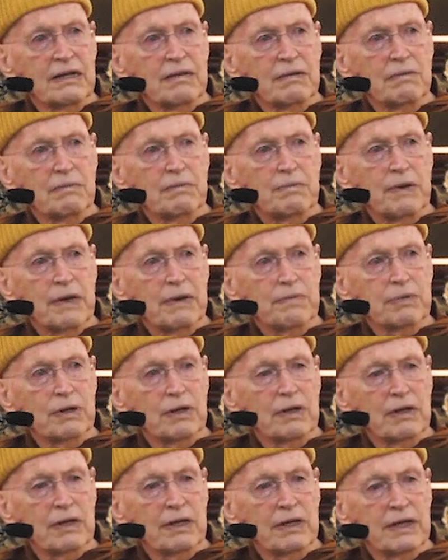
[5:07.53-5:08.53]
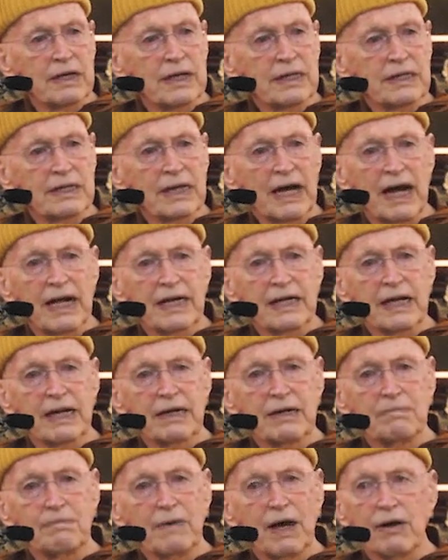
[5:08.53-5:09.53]
the people in
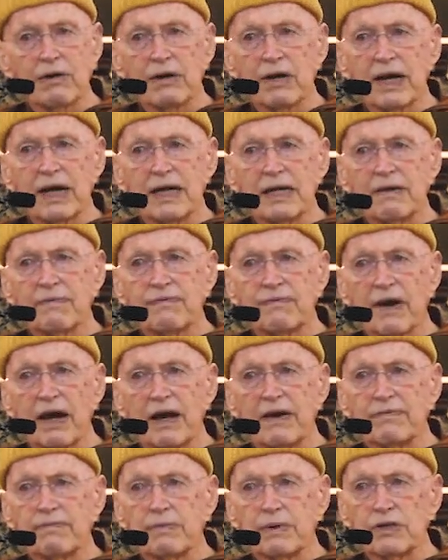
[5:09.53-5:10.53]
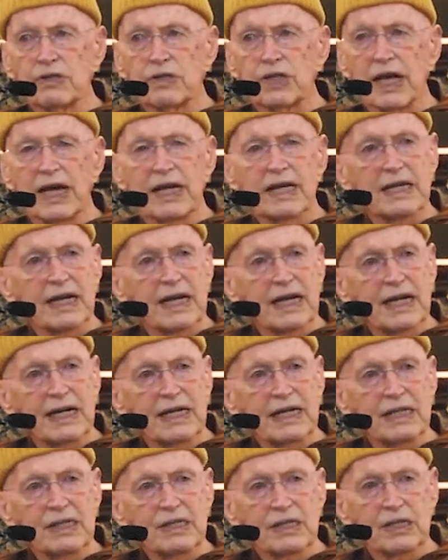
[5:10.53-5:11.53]
Thailand, about 95% at
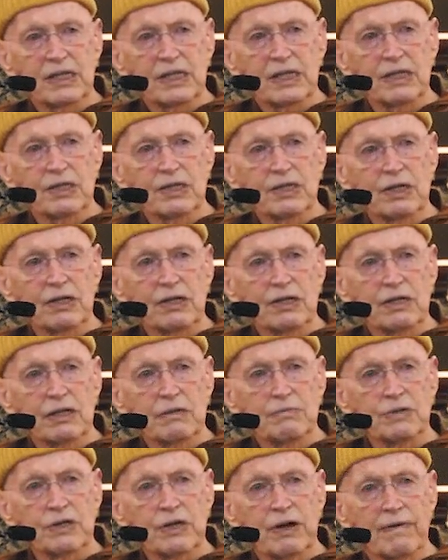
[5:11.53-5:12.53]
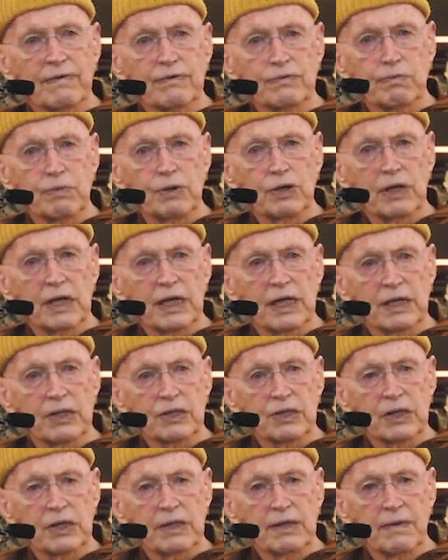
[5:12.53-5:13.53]
least, consider themselves
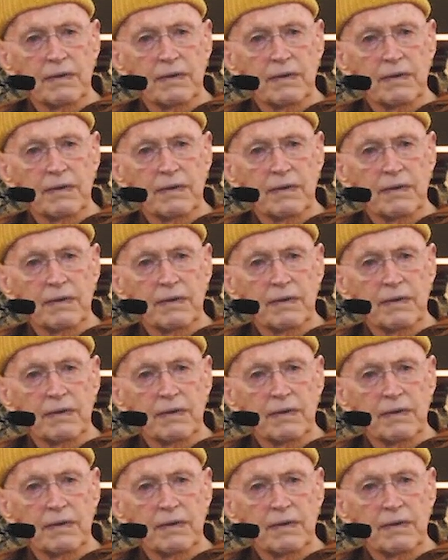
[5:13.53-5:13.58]
Buddhist.